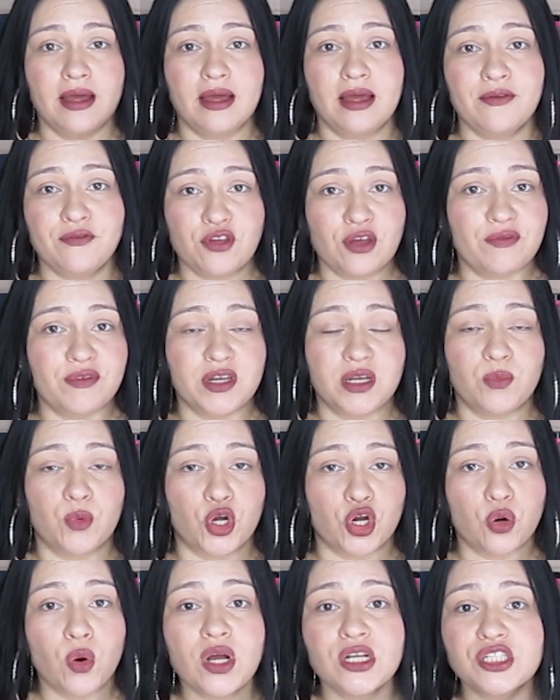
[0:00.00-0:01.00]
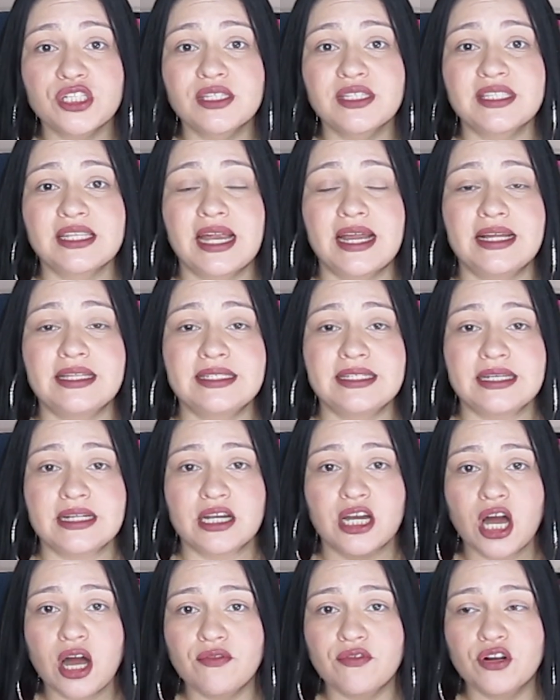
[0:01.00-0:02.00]
if you have any more questions that I
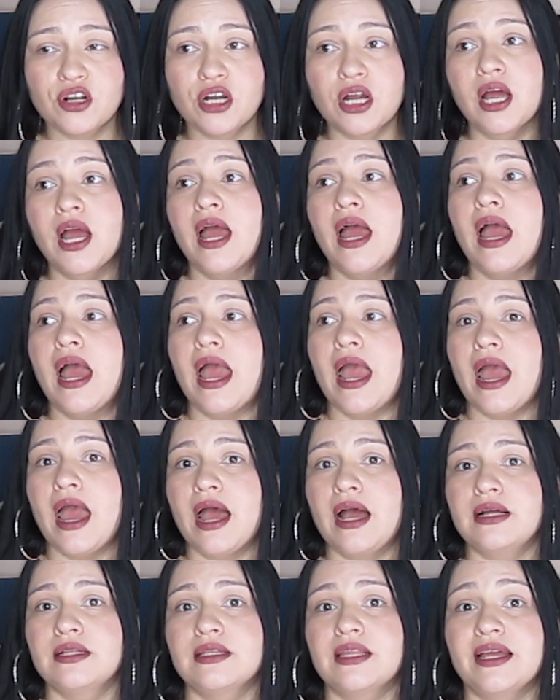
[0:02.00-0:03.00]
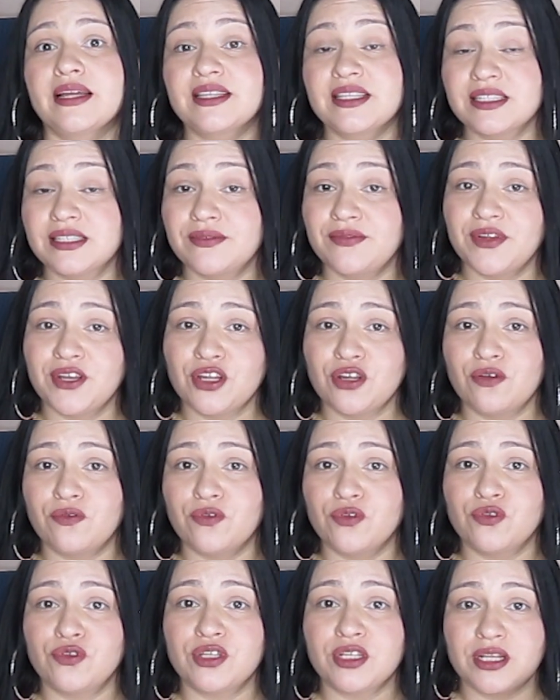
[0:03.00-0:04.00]
didn't cover, and like this video
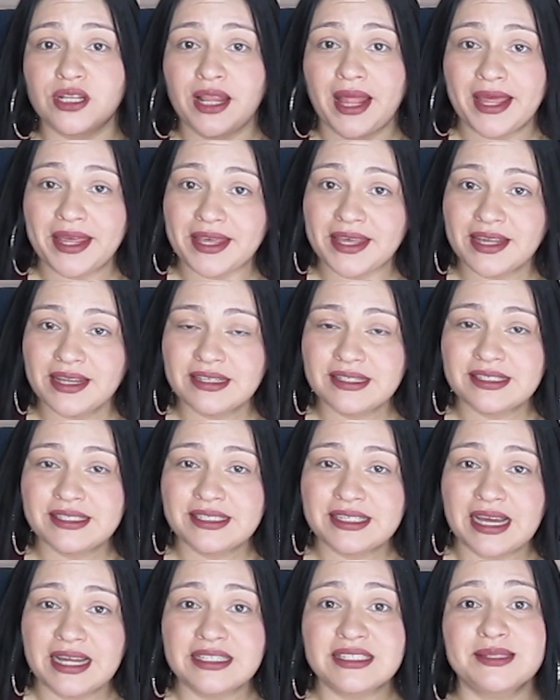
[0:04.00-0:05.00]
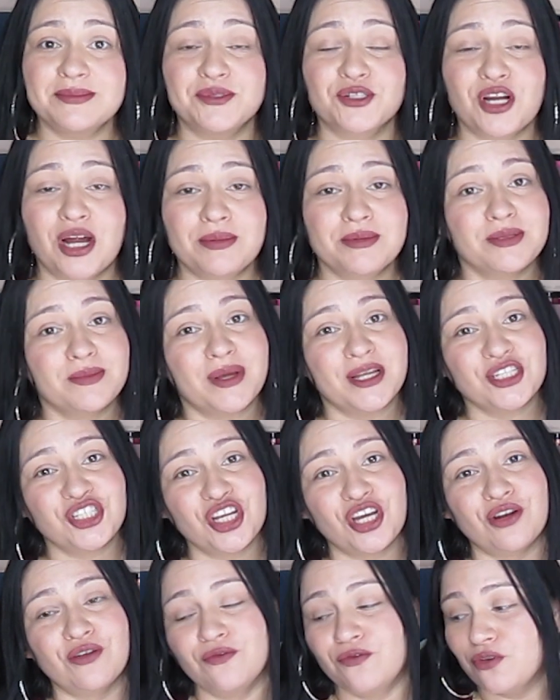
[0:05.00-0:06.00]
if you did like it, and subscribe to my
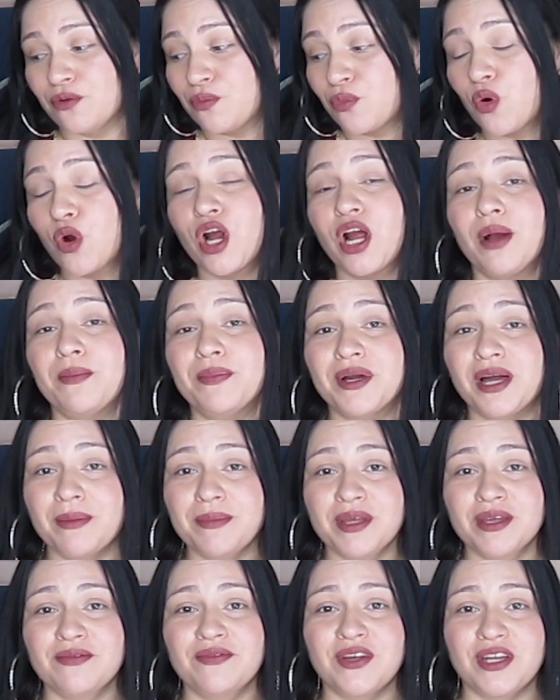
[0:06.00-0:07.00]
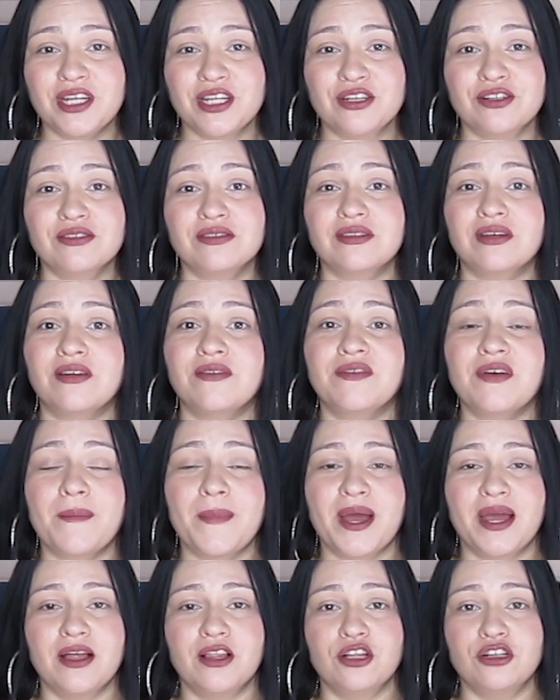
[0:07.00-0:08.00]
channel for more upcoming videos of
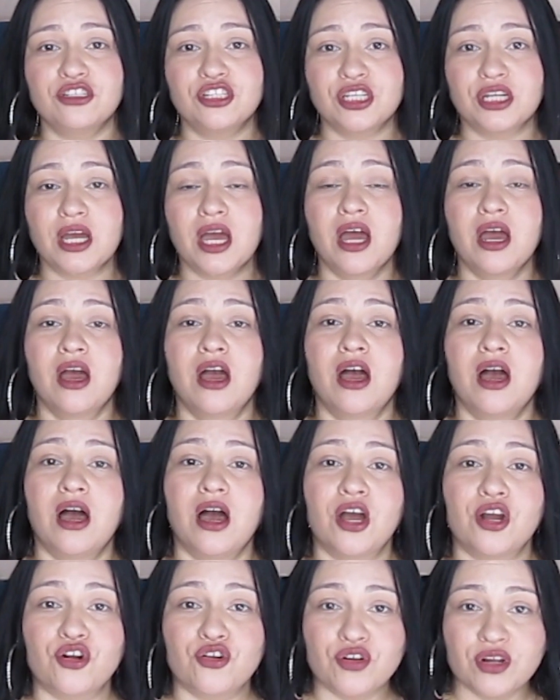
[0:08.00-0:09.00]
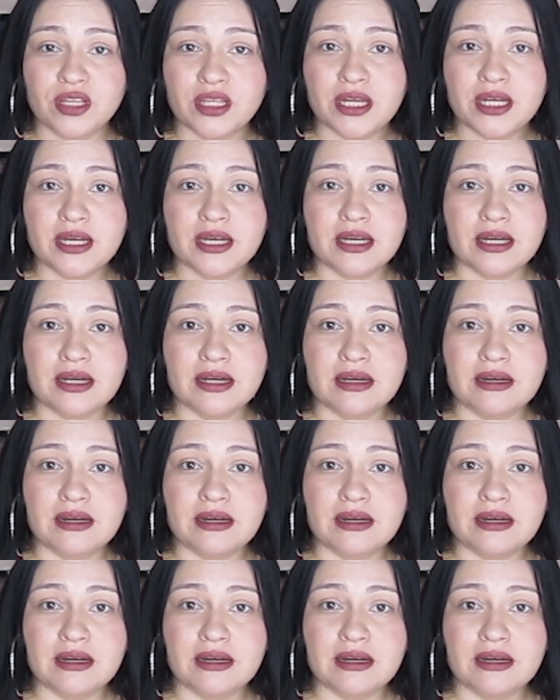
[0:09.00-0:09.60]
my allergy to acrylic,